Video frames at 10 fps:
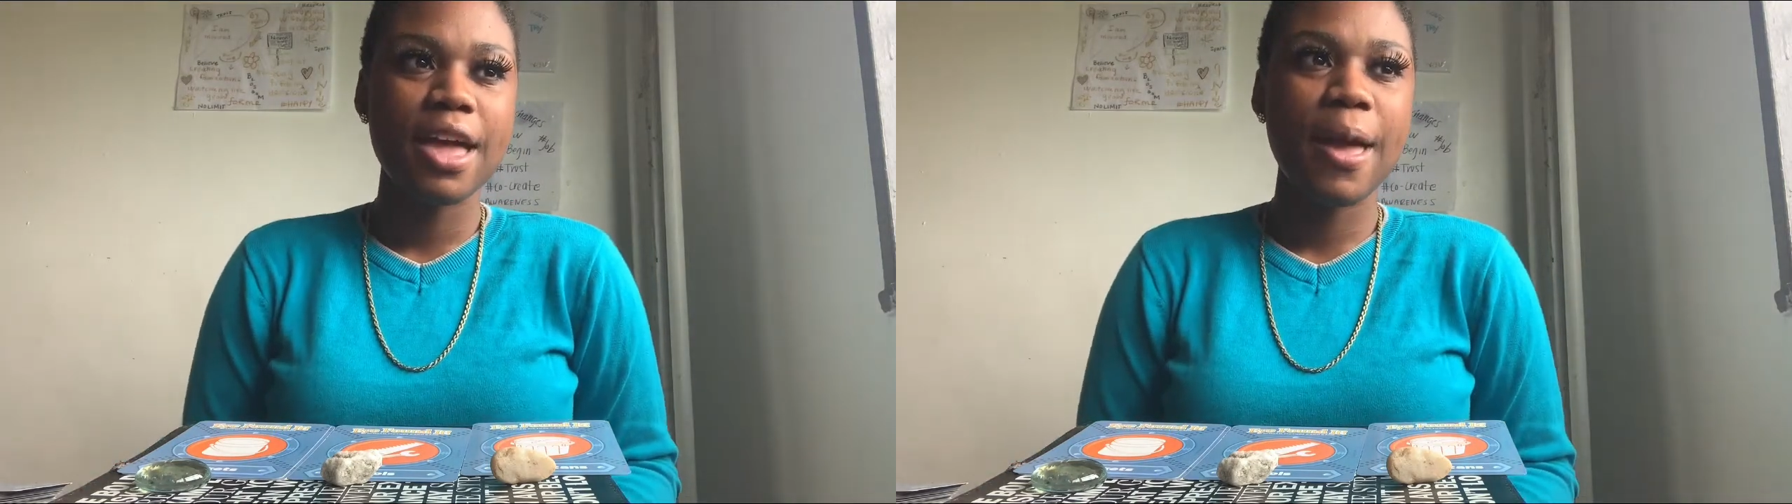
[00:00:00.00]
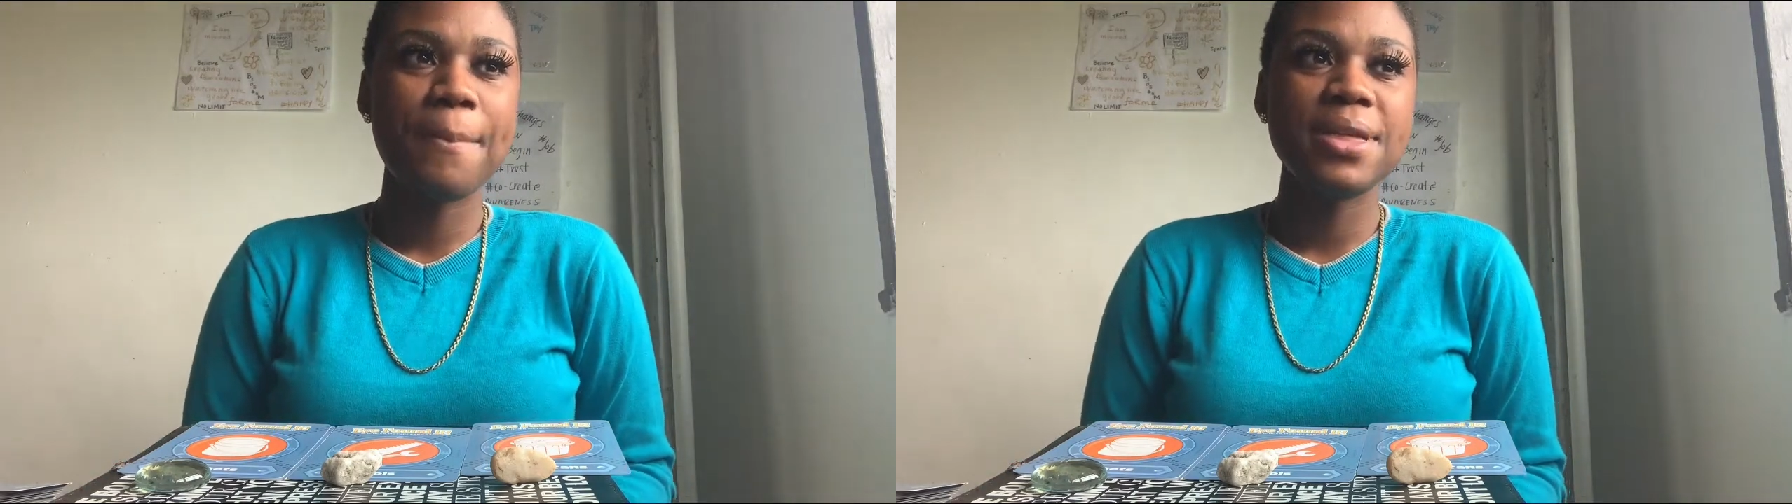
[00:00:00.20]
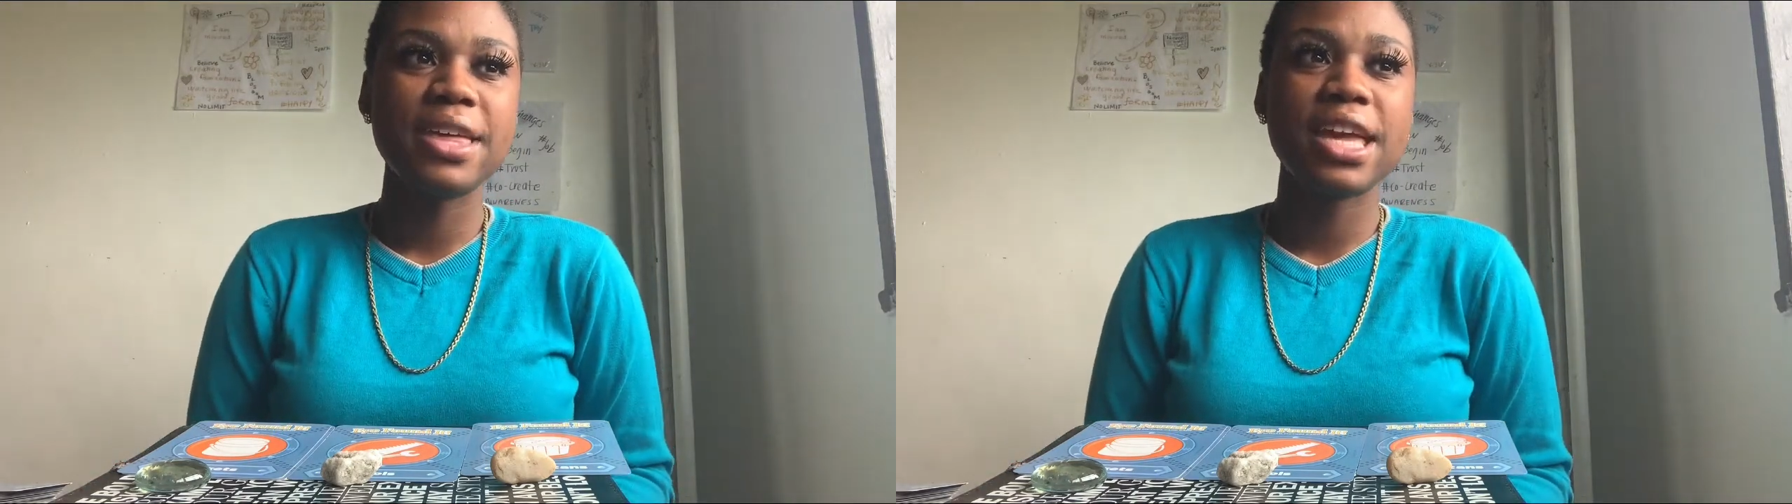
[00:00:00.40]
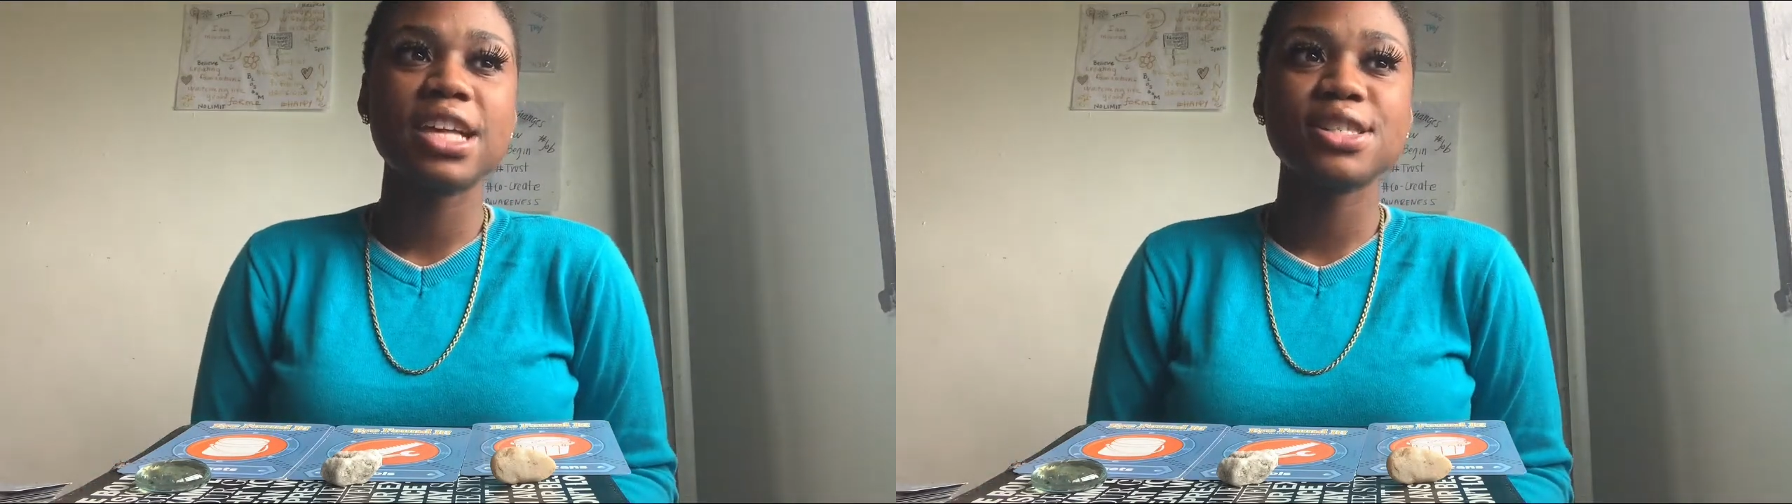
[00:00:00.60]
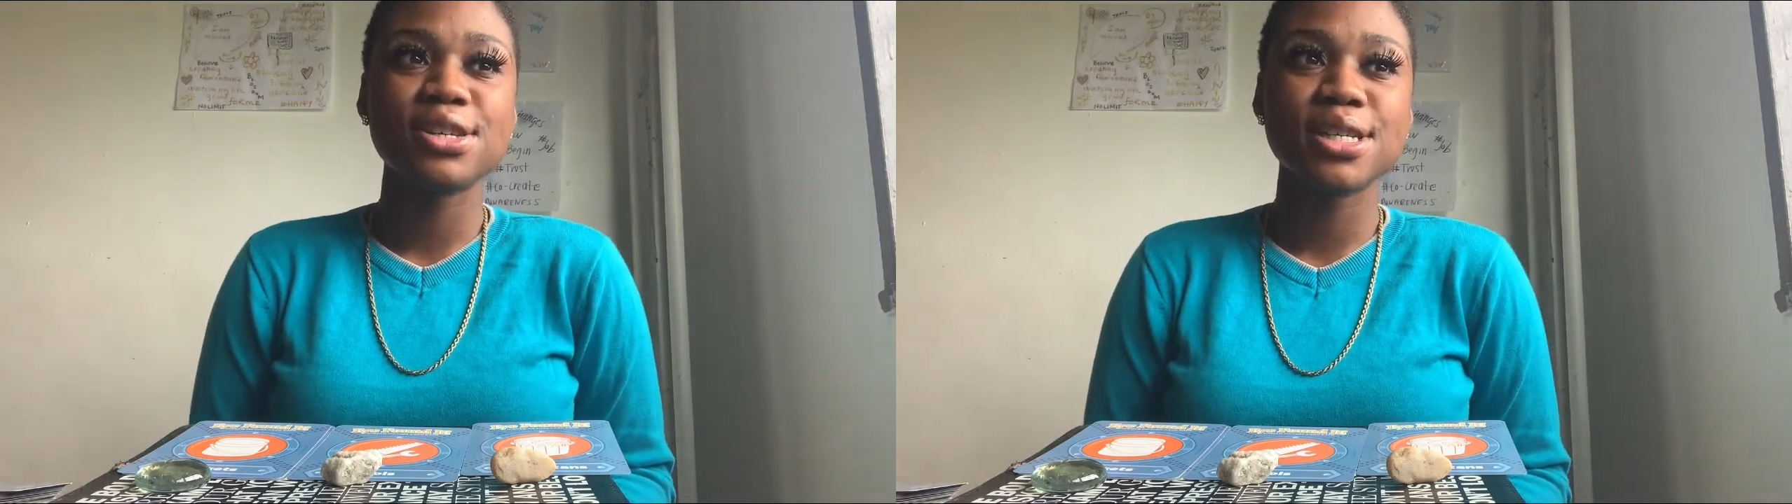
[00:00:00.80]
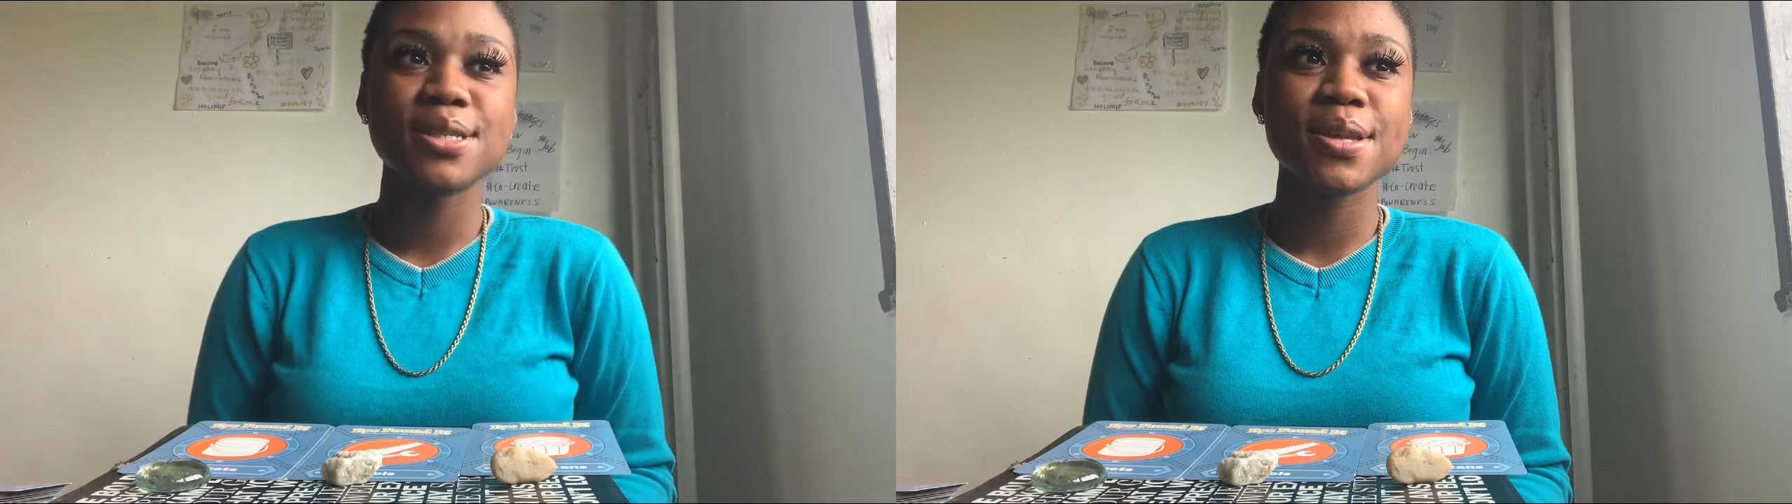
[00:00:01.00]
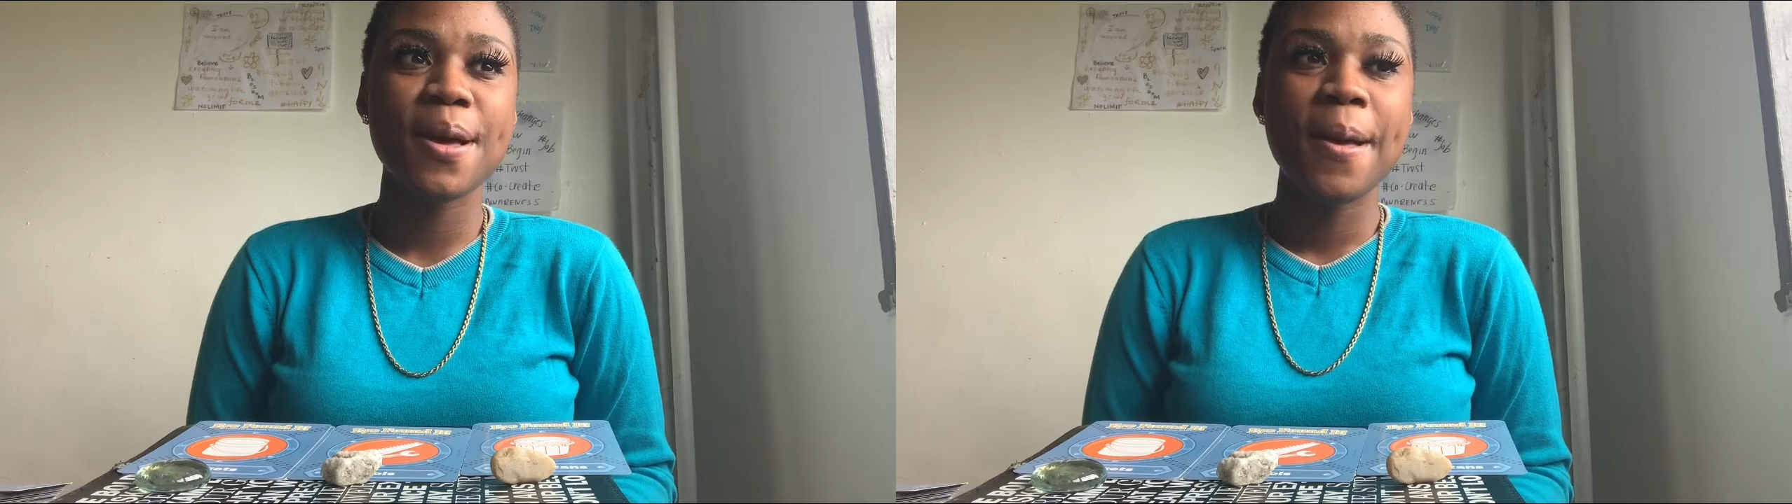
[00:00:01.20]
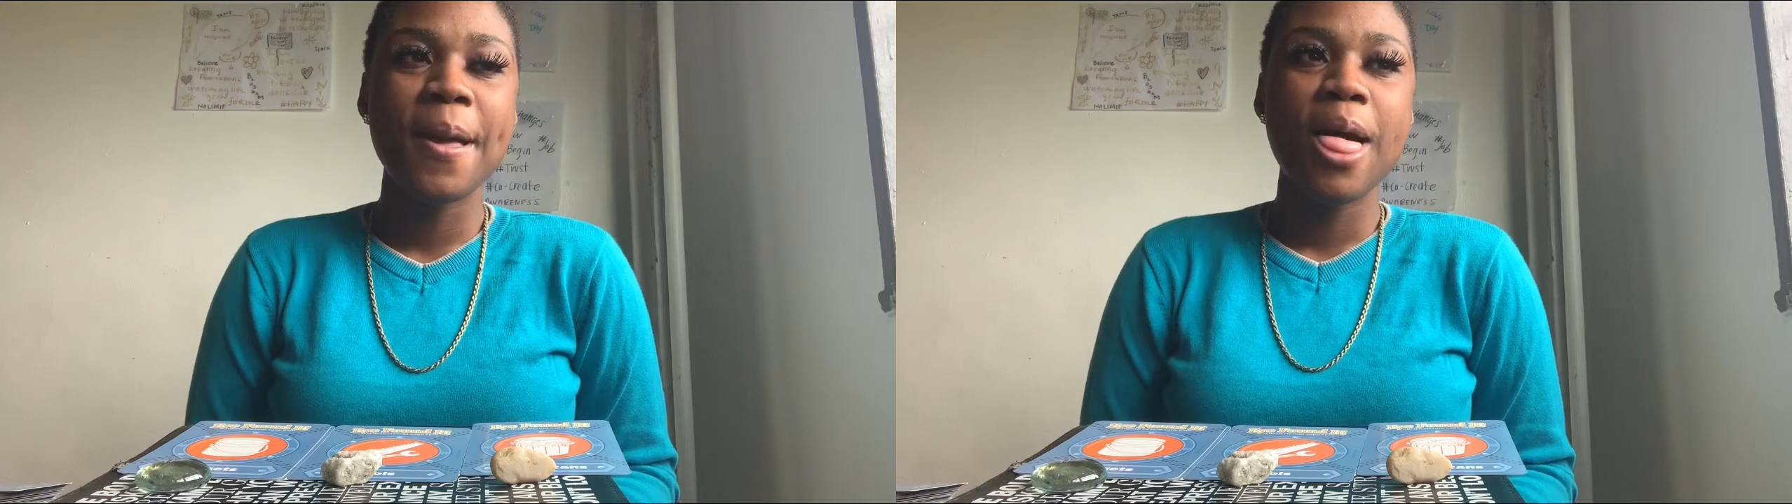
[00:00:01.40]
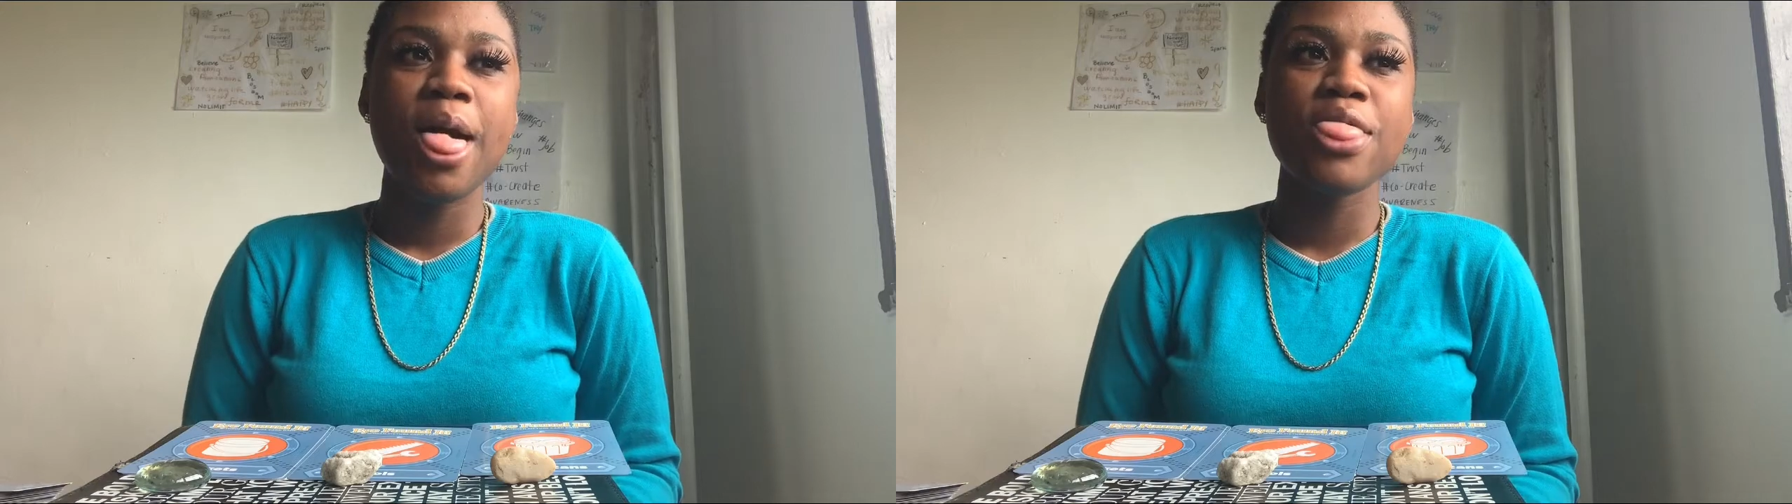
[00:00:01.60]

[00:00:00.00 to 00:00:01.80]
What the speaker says: and be the answers